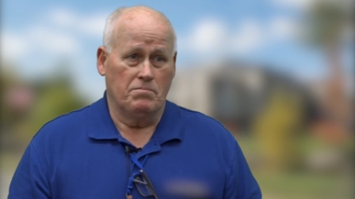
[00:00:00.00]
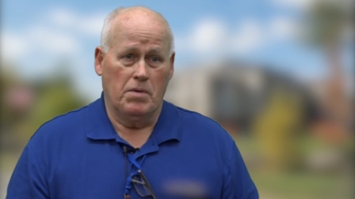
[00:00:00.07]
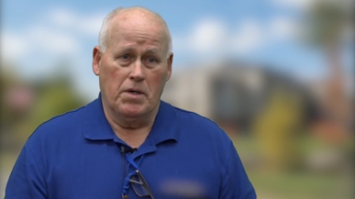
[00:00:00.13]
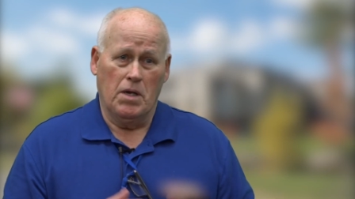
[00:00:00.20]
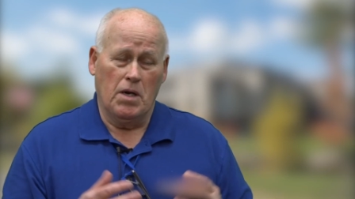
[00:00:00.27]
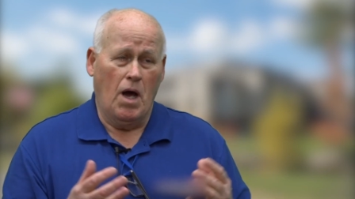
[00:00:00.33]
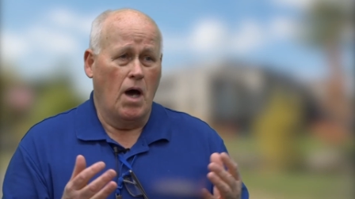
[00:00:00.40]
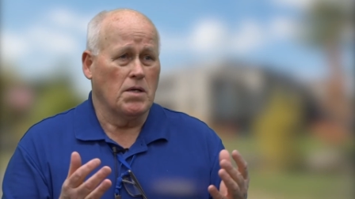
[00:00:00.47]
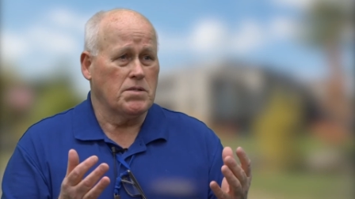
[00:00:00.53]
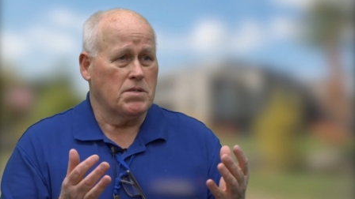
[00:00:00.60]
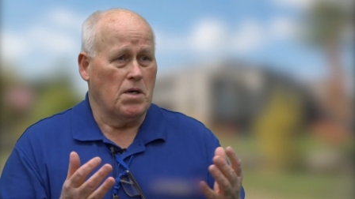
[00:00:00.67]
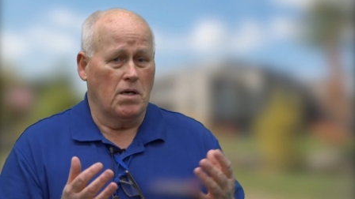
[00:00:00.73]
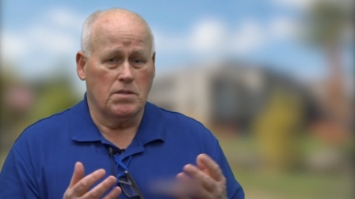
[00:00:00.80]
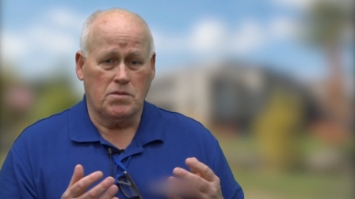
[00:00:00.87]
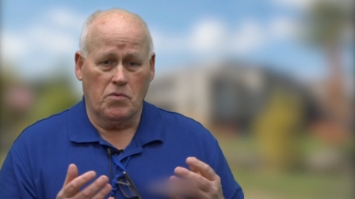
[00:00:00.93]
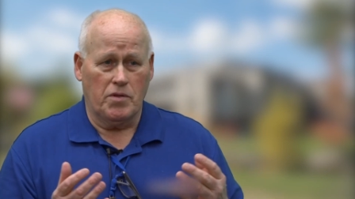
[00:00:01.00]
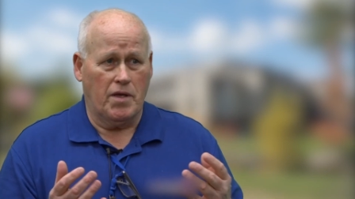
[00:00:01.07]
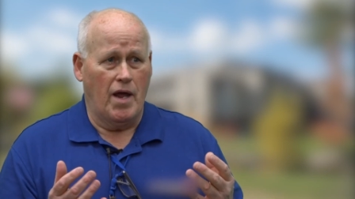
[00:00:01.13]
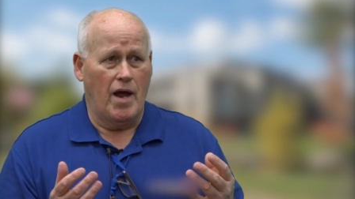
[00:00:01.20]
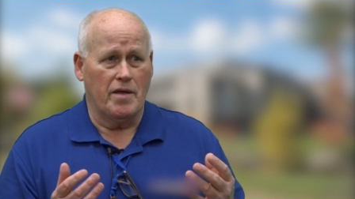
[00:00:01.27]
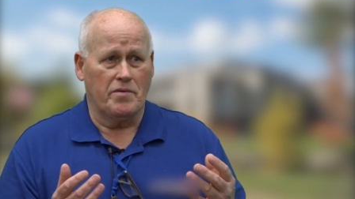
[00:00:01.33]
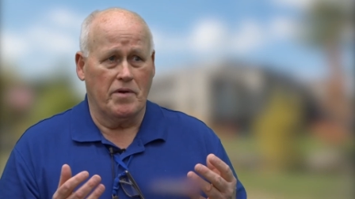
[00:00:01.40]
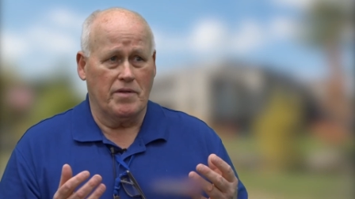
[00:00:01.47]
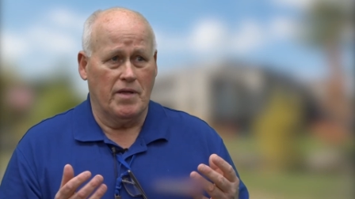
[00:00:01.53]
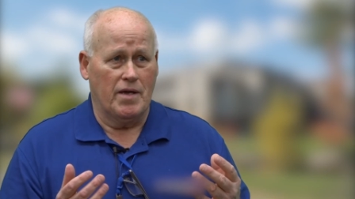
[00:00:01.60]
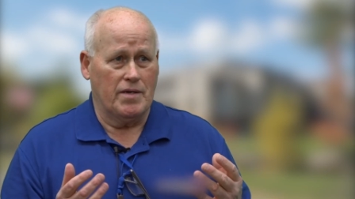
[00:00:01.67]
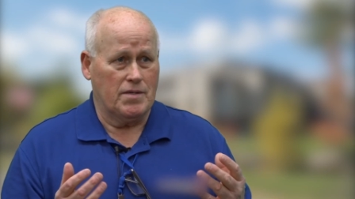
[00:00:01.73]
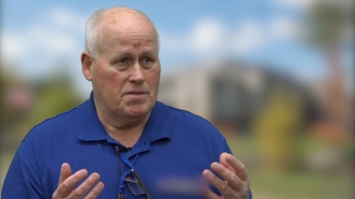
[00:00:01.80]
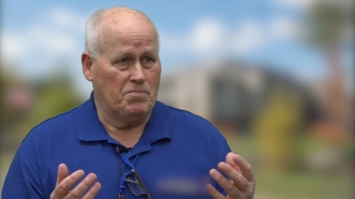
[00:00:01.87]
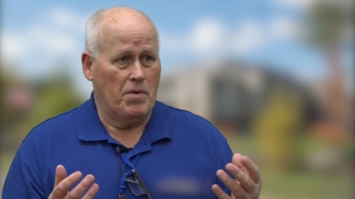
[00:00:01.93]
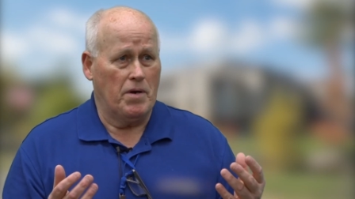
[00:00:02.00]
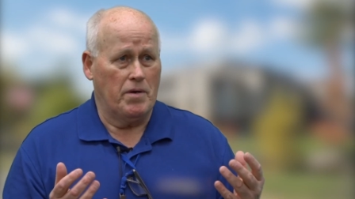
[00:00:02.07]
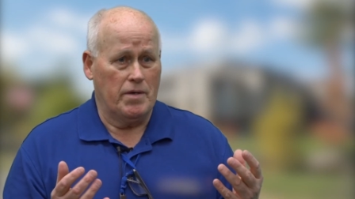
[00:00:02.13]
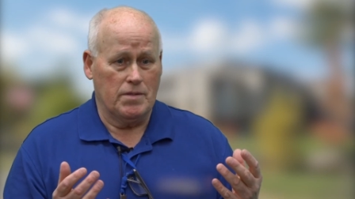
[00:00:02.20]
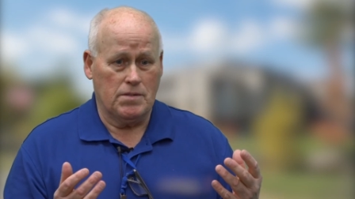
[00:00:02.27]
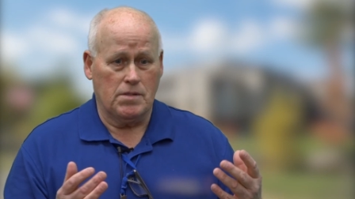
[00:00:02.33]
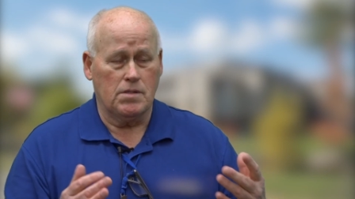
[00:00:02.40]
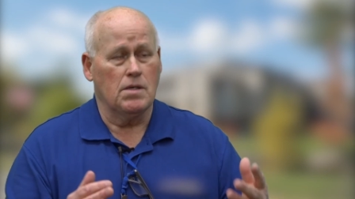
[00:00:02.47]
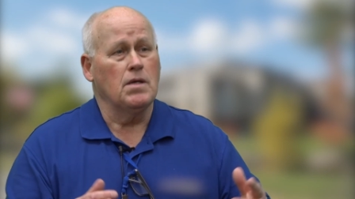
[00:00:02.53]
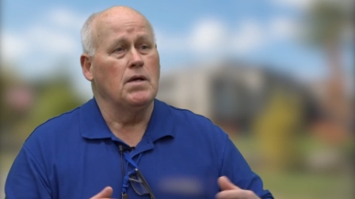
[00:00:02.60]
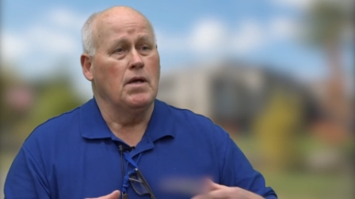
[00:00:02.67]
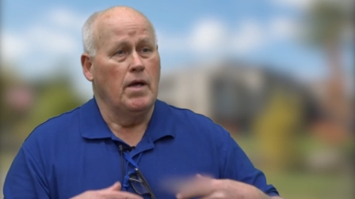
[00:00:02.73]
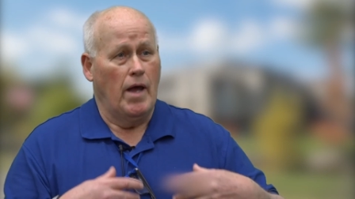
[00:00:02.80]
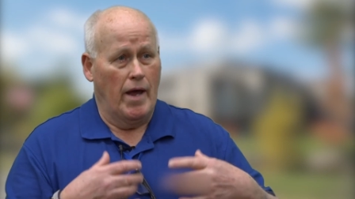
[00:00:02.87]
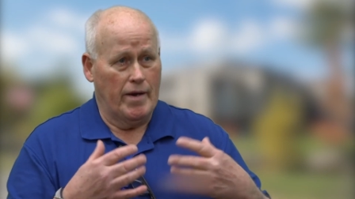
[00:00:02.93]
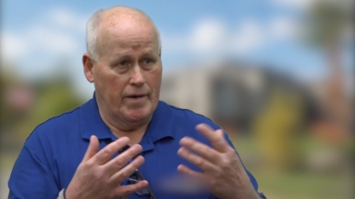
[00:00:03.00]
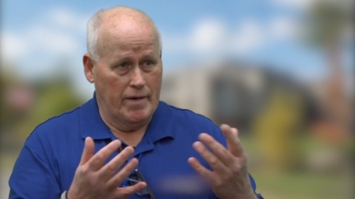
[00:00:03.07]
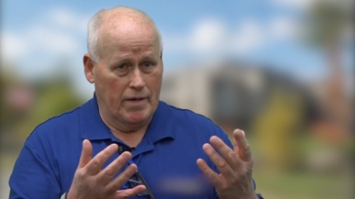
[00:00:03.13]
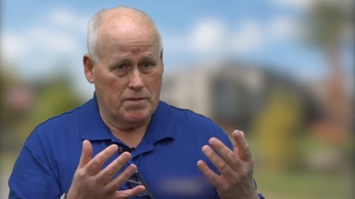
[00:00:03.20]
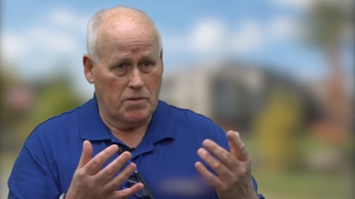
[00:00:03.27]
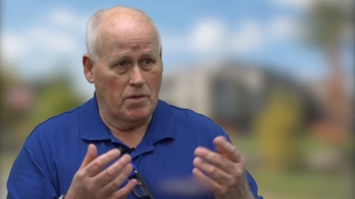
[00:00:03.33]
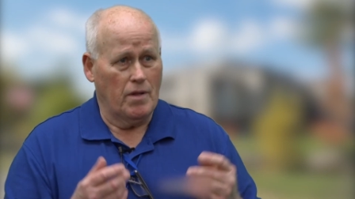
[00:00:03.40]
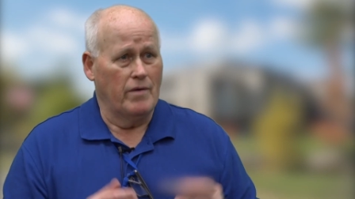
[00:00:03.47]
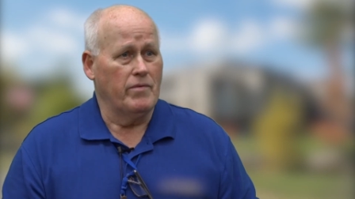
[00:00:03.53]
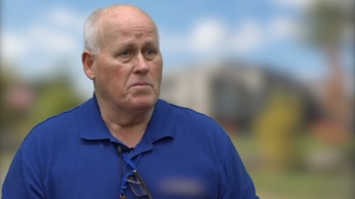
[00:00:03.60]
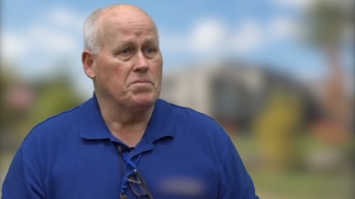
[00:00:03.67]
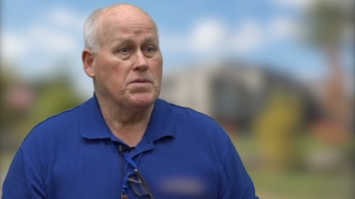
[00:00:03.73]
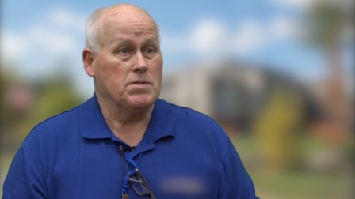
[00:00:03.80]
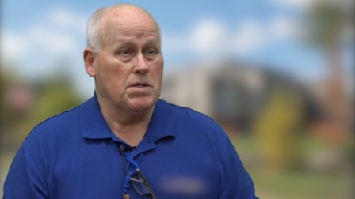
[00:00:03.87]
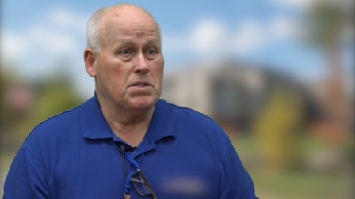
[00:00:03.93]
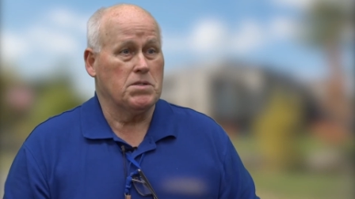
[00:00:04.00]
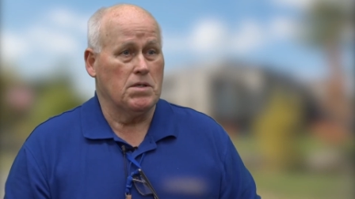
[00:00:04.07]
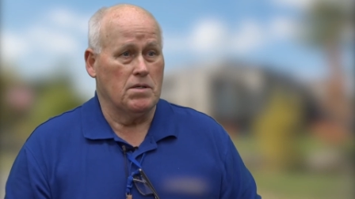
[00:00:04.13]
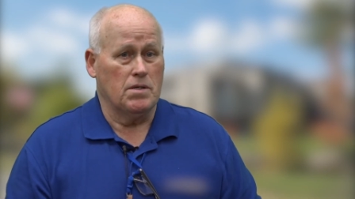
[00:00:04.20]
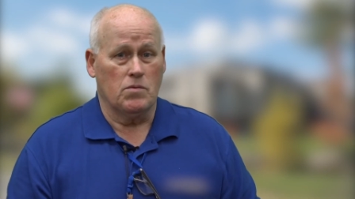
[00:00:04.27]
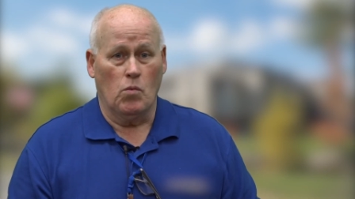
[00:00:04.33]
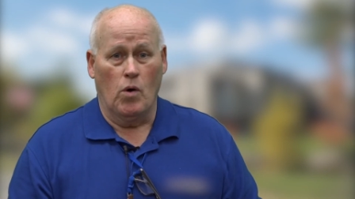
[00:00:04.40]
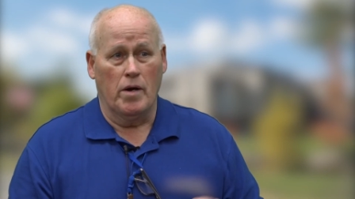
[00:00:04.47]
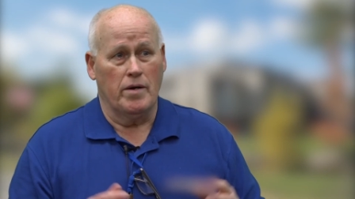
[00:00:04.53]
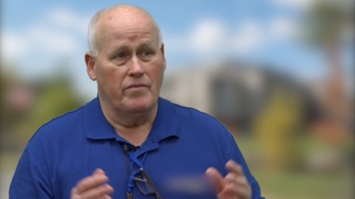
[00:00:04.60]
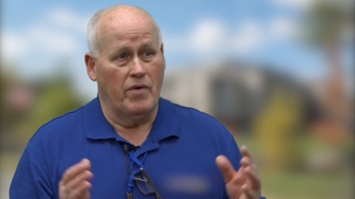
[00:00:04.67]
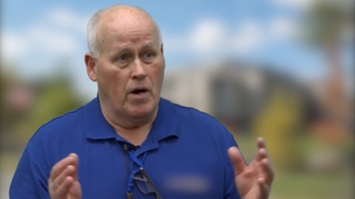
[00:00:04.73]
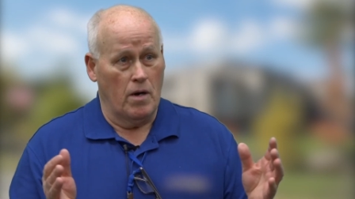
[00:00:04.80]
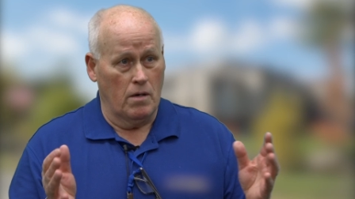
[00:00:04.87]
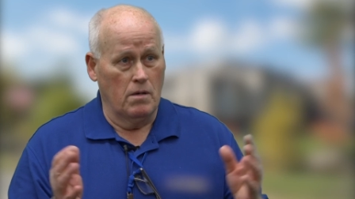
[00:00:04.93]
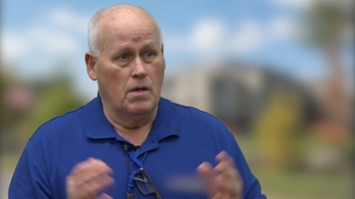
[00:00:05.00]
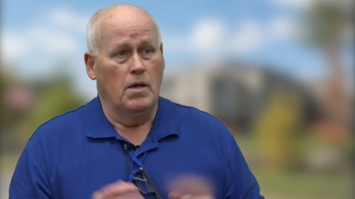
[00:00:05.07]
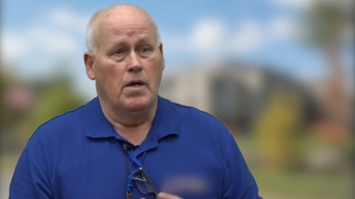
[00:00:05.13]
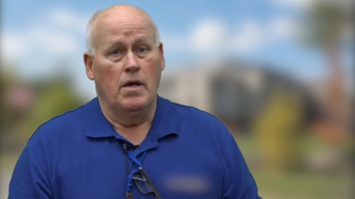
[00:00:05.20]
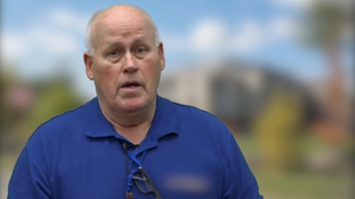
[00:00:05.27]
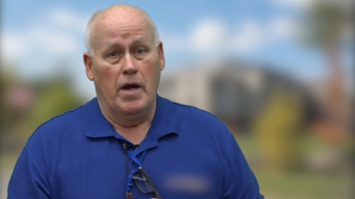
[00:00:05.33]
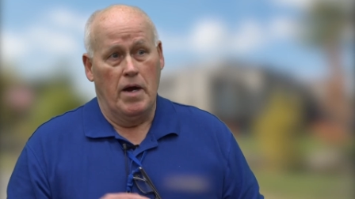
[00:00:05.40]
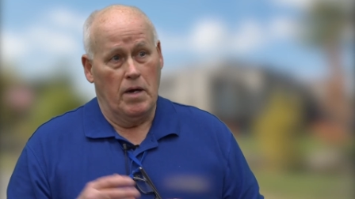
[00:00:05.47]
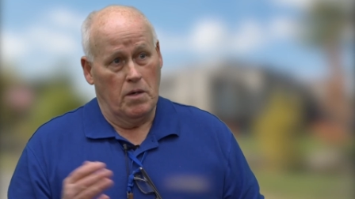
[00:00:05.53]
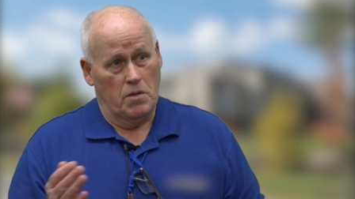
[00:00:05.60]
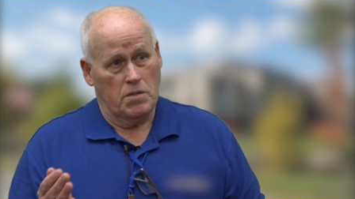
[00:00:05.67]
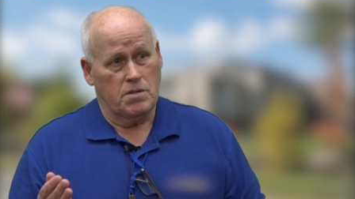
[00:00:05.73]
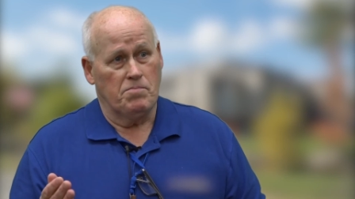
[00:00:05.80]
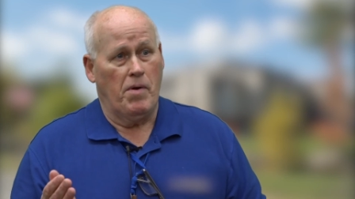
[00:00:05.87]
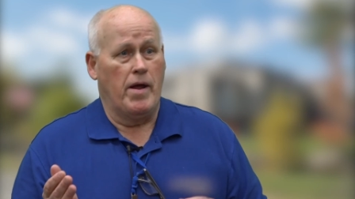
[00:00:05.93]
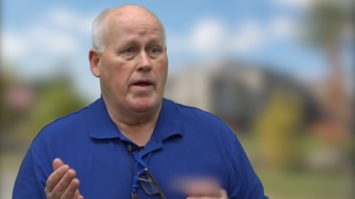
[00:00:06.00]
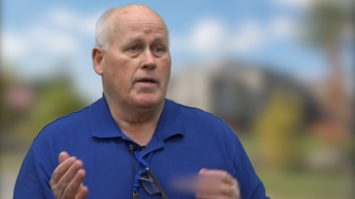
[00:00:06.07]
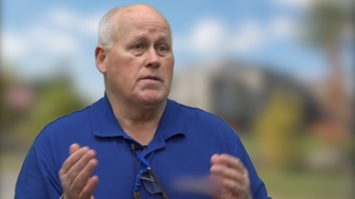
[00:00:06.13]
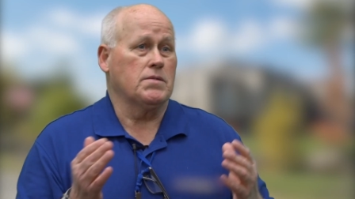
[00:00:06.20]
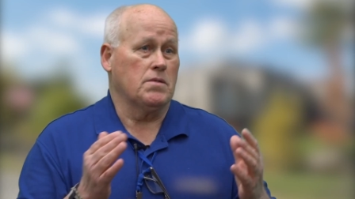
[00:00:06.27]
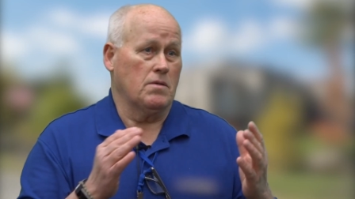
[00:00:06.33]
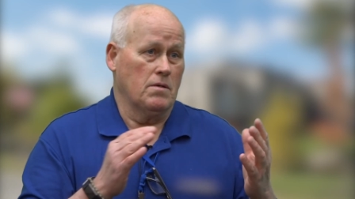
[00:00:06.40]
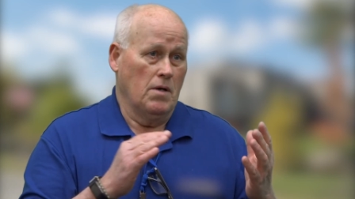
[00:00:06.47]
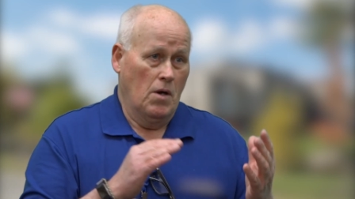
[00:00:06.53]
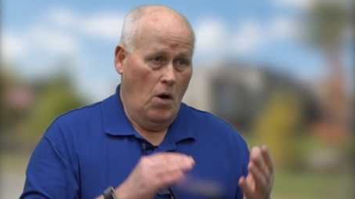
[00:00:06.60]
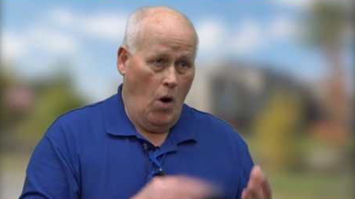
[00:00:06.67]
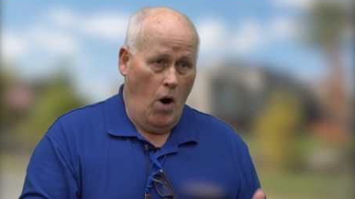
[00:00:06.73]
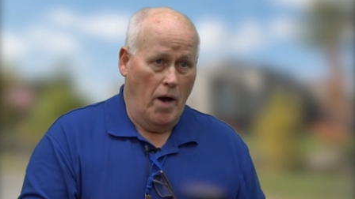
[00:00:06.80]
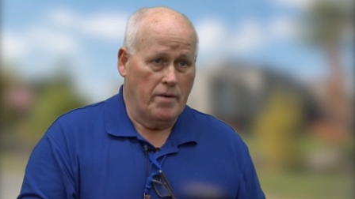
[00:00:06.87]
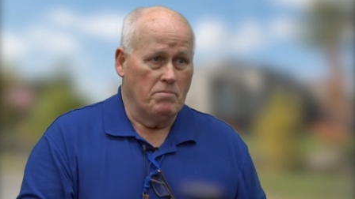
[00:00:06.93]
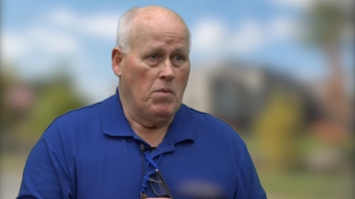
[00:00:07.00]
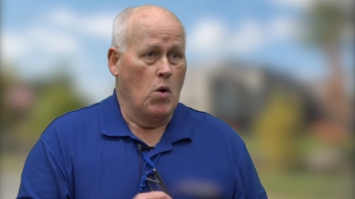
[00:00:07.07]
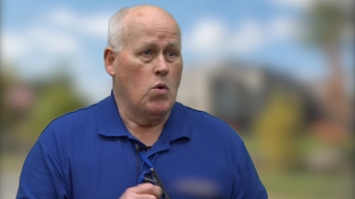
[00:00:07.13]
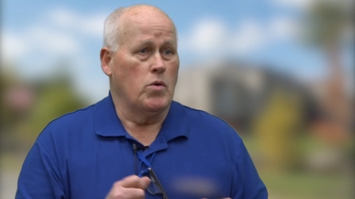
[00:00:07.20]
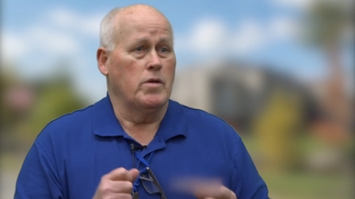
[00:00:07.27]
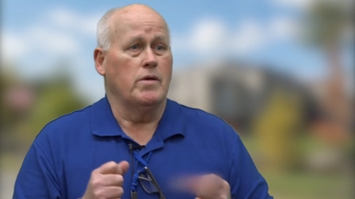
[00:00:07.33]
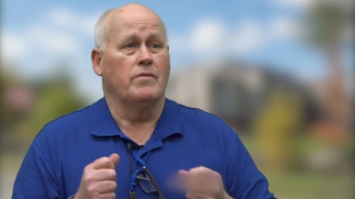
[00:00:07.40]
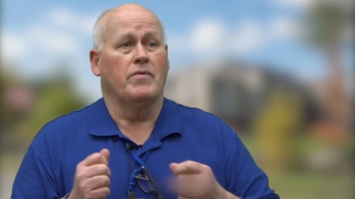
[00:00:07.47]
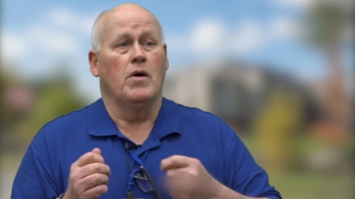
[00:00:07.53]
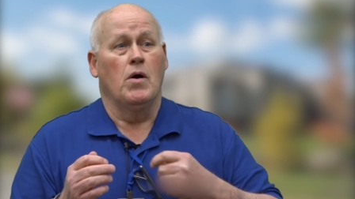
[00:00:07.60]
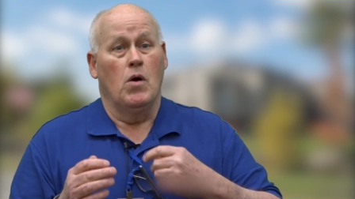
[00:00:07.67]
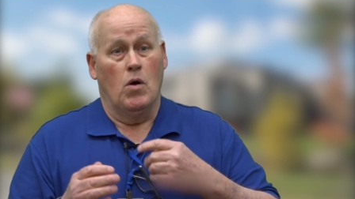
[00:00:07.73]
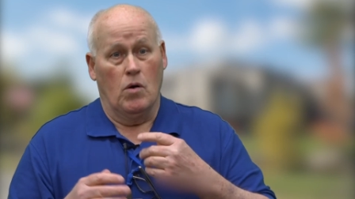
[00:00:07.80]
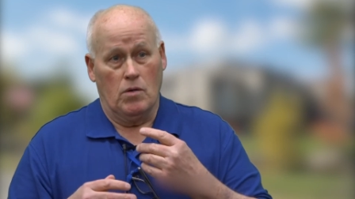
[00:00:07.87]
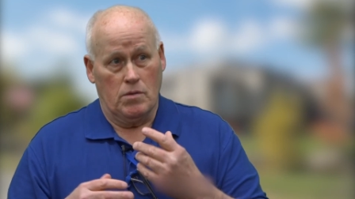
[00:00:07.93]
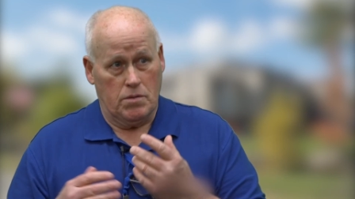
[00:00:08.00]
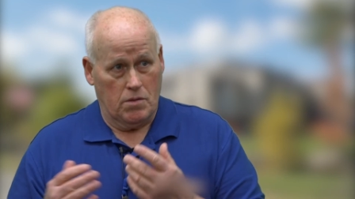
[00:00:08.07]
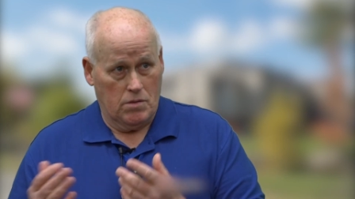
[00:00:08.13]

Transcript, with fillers: But it all starts with gathering that experience at an entry level position in one of our aerospace or automotive or